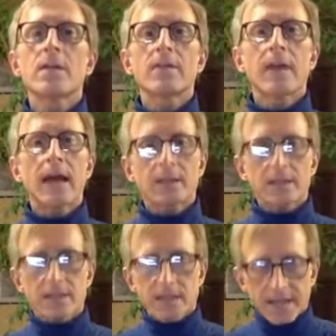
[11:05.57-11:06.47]
That
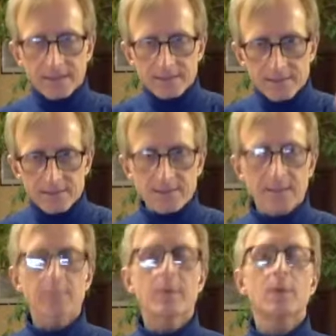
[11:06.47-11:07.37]
yanks the
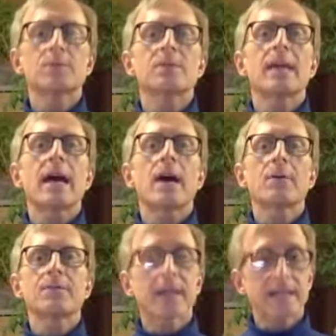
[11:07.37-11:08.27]
sitting bones down.
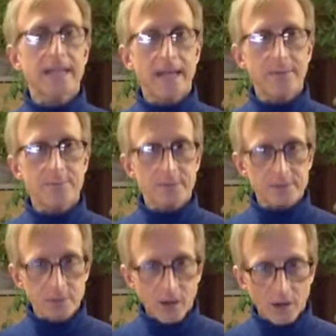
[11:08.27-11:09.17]
Tight hamstrings
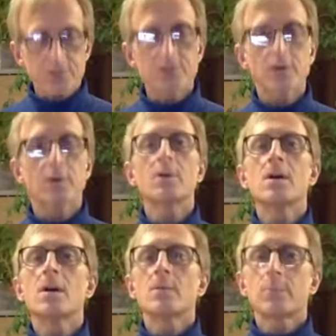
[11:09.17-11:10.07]
also
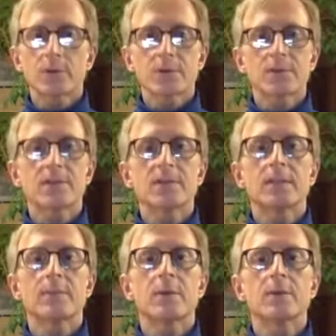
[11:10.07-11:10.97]
pulls the
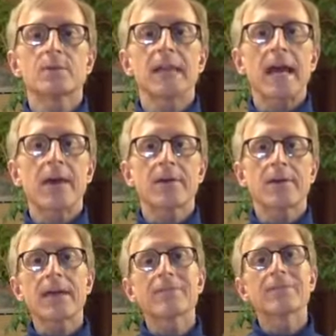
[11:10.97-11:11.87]
sitting bones down, and
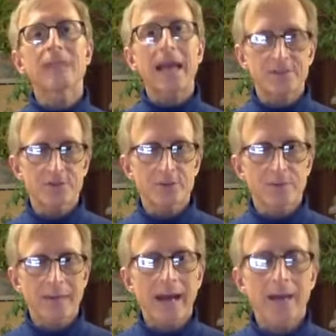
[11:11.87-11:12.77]
that flattens your back.